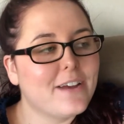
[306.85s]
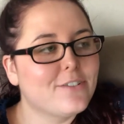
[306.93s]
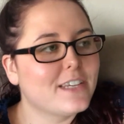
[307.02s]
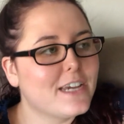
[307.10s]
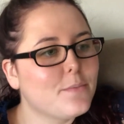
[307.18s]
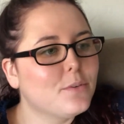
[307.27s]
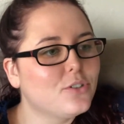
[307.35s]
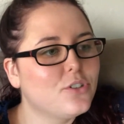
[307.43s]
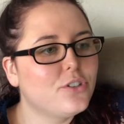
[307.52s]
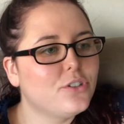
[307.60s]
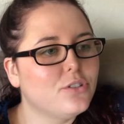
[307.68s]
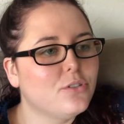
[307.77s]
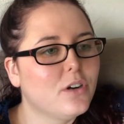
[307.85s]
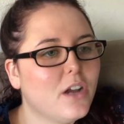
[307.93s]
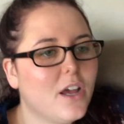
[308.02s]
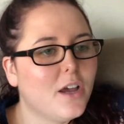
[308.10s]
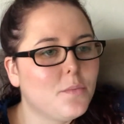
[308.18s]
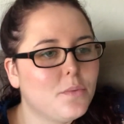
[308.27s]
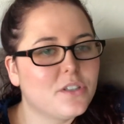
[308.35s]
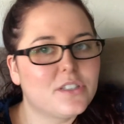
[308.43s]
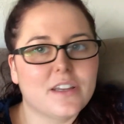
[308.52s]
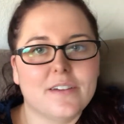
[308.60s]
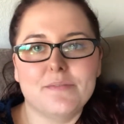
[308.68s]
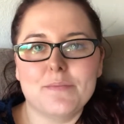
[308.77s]
I was able to put
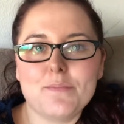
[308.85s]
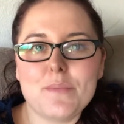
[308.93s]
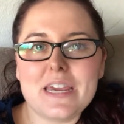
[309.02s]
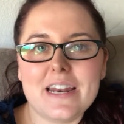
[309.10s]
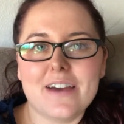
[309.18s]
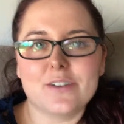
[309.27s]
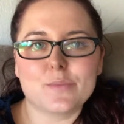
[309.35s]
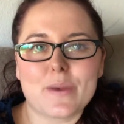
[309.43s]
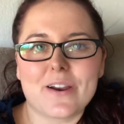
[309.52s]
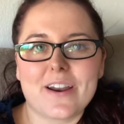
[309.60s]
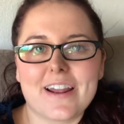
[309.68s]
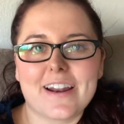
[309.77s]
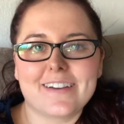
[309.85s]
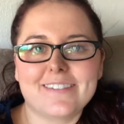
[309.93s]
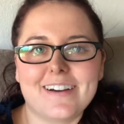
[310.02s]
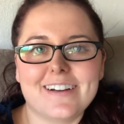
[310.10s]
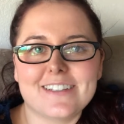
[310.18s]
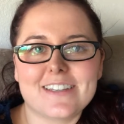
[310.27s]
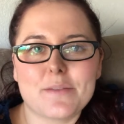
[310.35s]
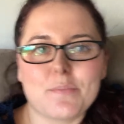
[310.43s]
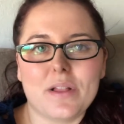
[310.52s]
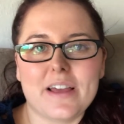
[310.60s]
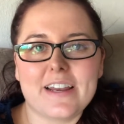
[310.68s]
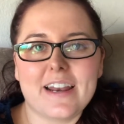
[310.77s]
some meat I was marinating onto the
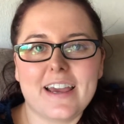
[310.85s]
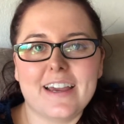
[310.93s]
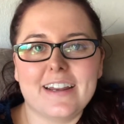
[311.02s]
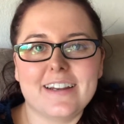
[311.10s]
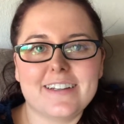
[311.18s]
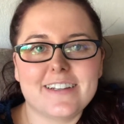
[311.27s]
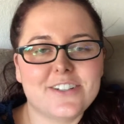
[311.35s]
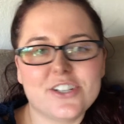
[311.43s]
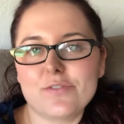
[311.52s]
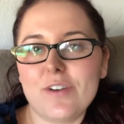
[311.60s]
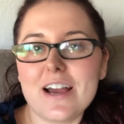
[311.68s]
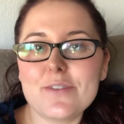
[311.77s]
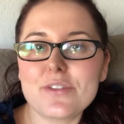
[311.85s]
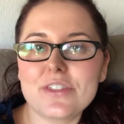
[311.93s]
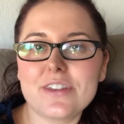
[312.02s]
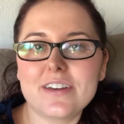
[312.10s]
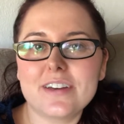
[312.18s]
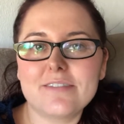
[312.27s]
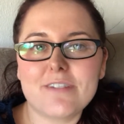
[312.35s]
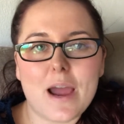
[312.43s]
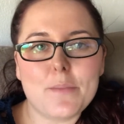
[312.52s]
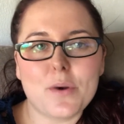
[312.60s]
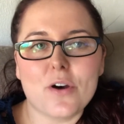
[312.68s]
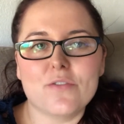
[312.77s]
plate, and it did just fine with the
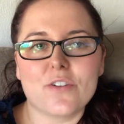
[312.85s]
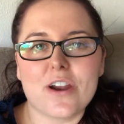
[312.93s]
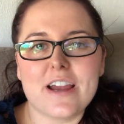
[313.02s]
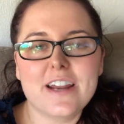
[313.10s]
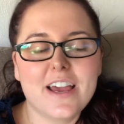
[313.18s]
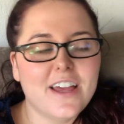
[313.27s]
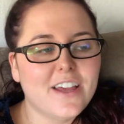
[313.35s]
wrap over it.